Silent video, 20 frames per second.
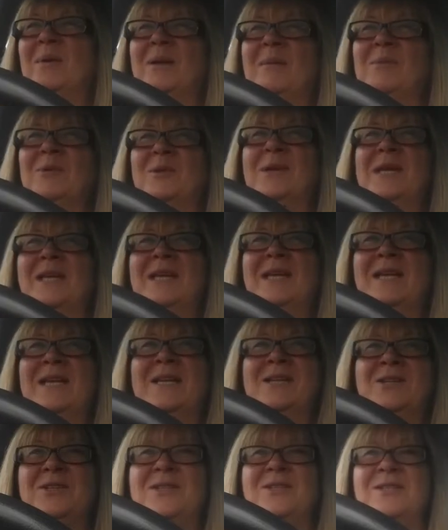but I'm gonna
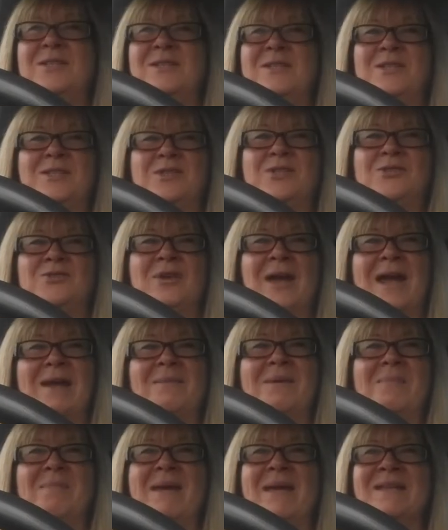try
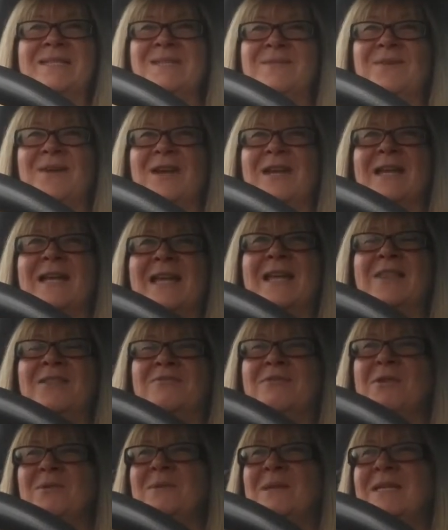my best for to get
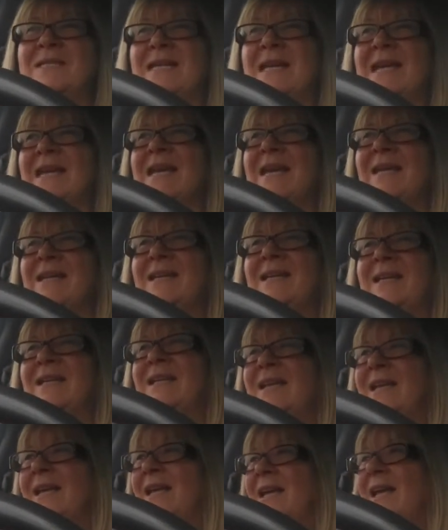through the day.
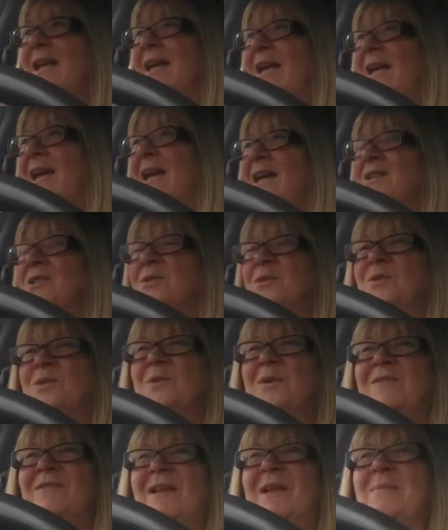Don't
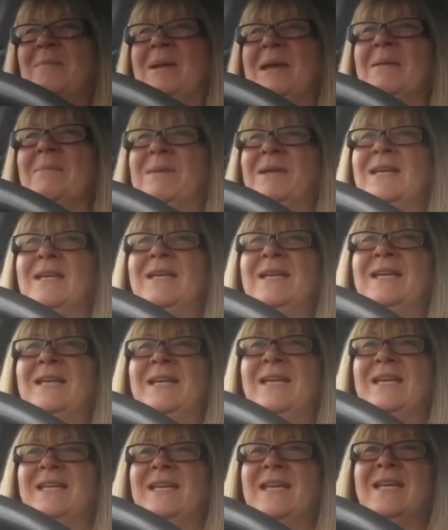know if I'll be able to
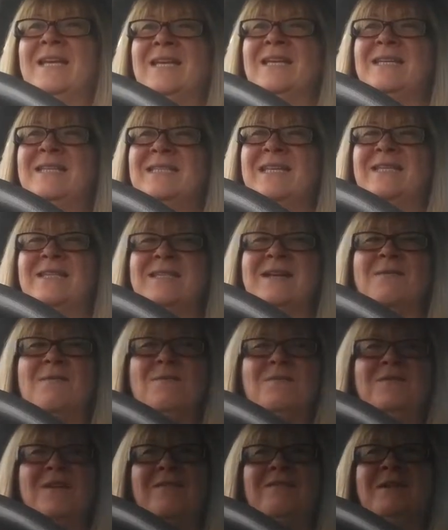sit
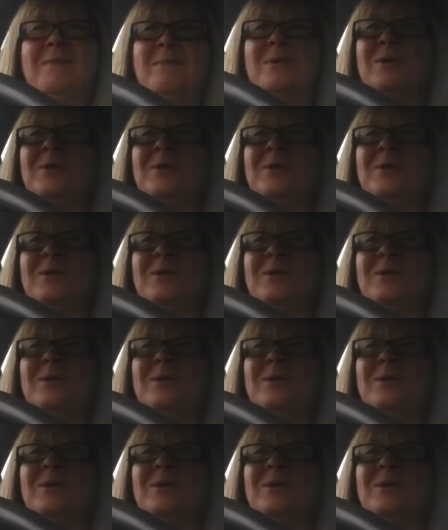down very